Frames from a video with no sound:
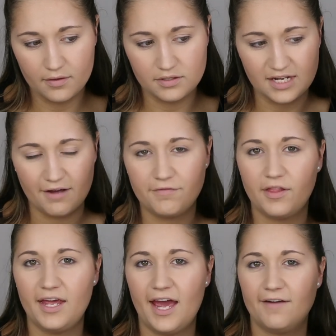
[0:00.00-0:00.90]

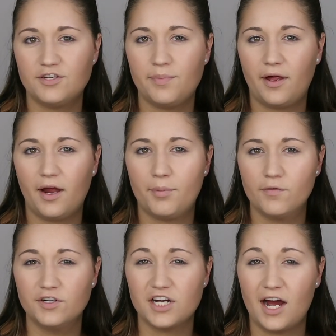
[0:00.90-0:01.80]
definitely have to build up
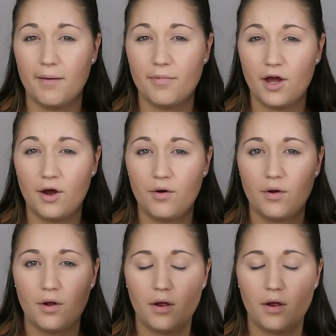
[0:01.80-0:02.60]
over time though.